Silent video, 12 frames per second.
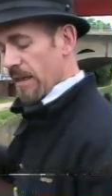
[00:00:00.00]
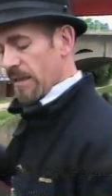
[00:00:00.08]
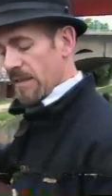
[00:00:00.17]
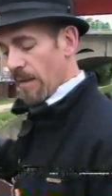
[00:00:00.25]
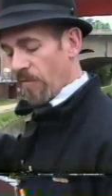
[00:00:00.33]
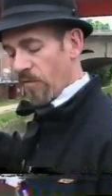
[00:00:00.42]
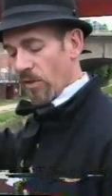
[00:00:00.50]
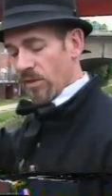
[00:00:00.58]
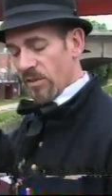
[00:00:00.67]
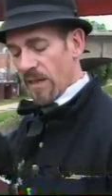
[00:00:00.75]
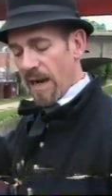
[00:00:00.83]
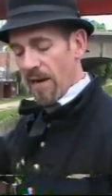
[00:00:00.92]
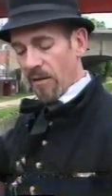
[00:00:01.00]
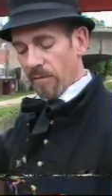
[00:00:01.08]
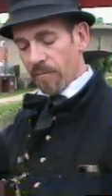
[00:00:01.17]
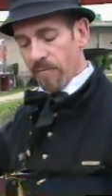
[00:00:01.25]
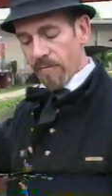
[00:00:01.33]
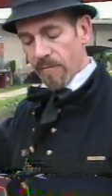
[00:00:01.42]
except for a scare.
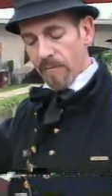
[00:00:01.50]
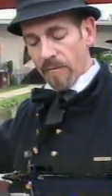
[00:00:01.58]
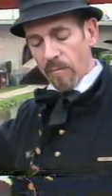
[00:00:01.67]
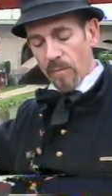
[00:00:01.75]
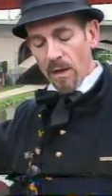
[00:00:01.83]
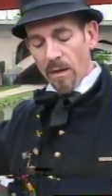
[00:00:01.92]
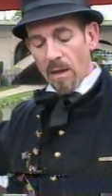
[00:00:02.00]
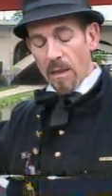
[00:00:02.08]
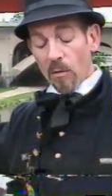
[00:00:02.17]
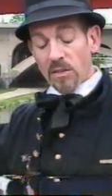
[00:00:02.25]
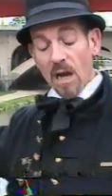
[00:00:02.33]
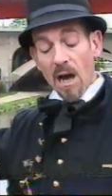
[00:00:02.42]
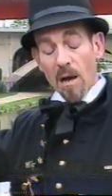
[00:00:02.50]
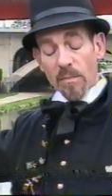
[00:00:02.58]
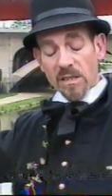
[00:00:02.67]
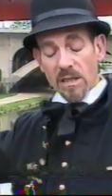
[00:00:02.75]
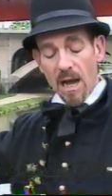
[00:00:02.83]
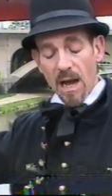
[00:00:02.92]
There was a
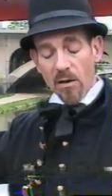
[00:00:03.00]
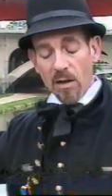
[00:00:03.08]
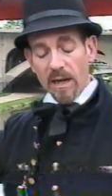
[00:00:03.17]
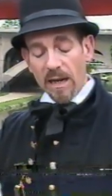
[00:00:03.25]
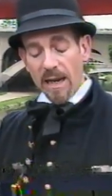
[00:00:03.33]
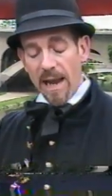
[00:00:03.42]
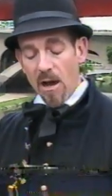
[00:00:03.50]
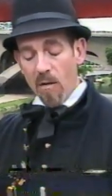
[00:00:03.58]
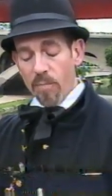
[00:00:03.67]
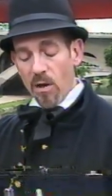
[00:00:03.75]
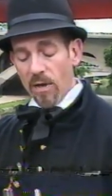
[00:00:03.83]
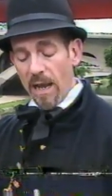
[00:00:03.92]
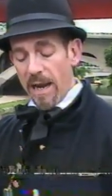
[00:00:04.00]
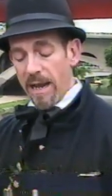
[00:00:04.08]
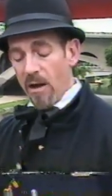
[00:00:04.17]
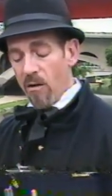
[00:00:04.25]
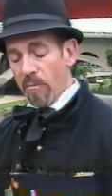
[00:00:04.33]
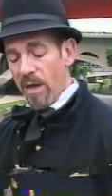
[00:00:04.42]
homicide on the canal boat
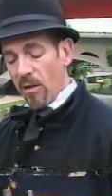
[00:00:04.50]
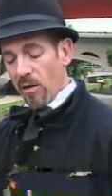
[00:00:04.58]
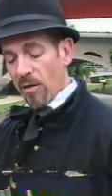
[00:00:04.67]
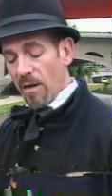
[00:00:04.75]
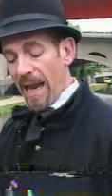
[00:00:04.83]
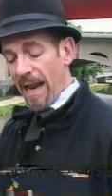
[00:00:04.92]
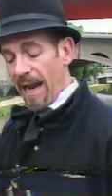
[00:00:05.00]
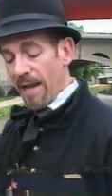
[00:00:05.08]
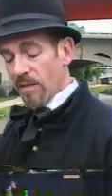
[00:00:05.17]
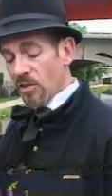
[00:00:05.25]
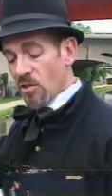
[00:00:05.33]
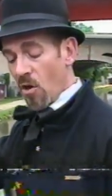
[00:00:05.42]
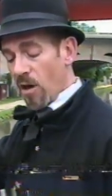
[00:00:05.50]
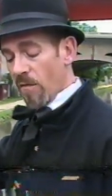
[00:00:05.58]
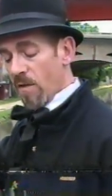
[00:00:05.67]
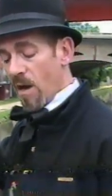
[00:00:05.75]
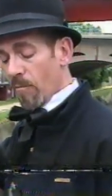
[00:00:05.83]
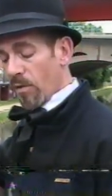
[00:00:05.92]
A.L. Miller and the Star
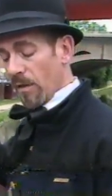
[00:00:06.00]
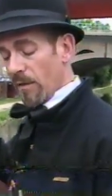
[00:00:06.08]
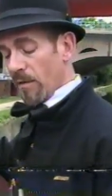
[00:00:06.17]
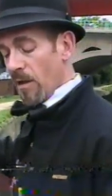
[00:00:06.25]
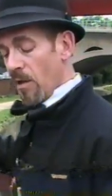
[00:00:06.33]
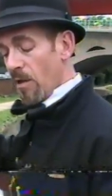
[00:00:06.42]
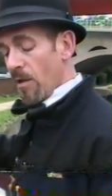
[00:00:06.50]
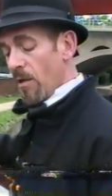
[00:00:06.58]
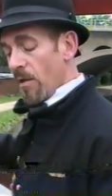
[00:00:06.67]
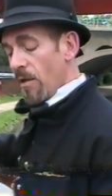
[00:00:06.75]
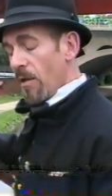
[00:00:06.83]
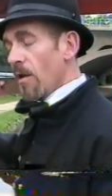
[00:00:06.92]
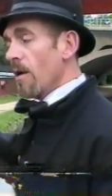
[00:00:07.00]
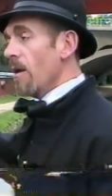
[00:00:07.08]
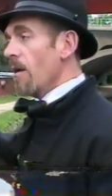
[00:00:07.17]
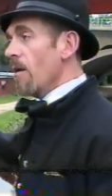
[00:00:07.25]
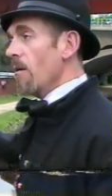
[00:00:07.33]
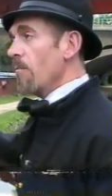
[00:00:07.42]
of Cumberland
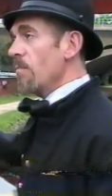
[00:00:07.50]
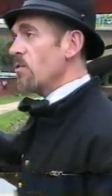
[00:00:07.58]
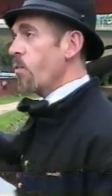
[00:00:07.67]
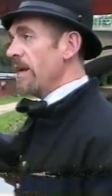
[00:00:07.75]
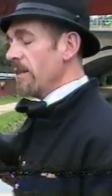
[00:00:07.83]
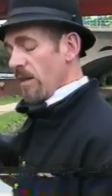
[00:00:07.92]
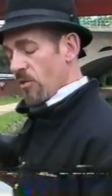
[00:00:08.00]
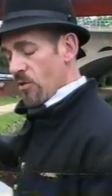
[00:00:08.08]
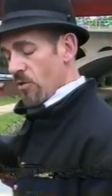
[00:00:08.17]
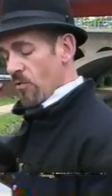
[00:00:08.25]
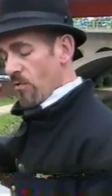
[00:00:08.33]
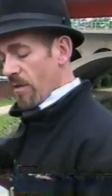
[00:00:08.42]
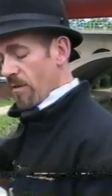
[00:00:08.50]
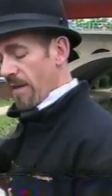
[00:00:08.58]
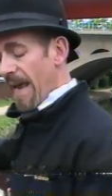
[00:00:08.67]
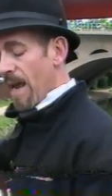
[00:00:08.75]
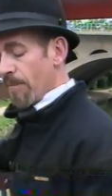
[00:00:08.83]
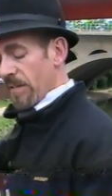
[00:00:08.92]
between the two
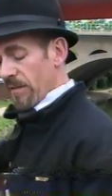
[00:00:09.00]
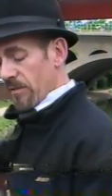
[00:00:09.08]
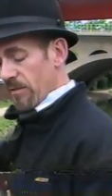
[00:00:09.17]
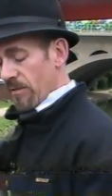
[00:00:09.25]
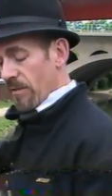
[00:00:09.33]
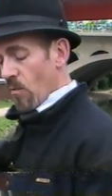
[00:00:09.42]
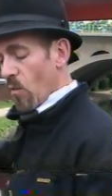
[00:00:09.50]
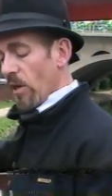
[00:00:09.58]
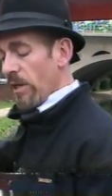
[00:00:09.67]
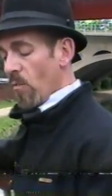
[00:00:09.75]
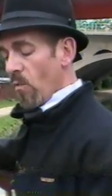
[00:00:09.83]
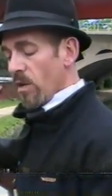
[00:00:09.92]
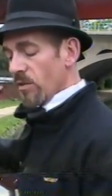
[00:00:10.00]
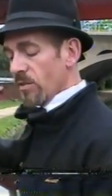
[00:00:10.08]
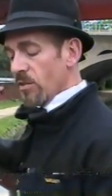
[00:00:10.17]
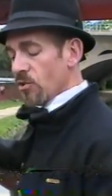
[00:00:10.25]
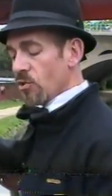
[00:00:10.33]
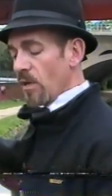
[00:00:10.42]
captains. William
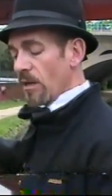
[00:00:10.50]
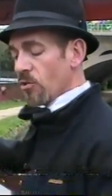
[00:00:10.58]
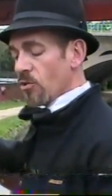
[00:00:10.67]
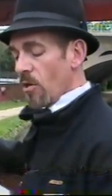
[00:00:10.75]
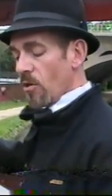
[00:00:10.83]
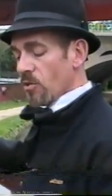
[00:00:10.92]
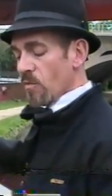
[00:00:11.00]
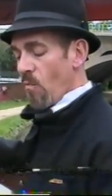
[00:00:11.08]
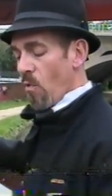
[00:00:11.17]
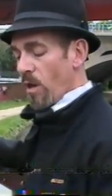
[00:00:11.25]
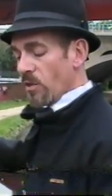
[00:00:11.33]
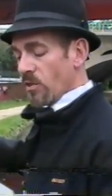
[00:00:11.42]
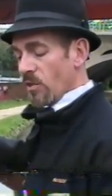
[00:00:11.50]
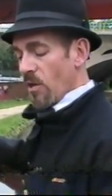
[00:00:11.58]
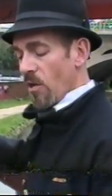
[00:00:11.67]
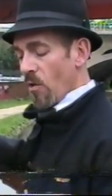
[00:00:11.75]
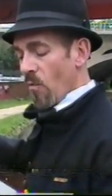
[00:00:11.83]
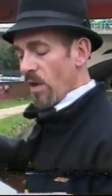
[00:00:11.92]
Wilson struck Charles Morse
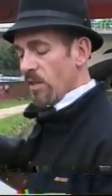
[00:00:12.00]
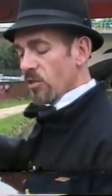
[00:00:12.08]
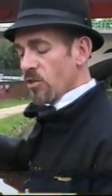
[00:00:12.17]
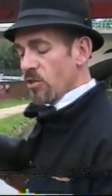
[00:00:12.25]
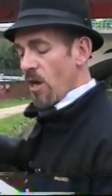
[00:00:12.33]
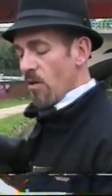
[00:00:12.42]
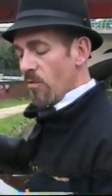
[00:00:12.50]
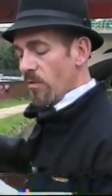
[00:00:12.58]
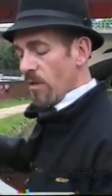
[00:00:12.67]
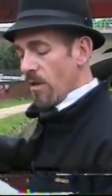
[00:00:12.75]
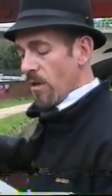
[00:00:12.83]
with a stone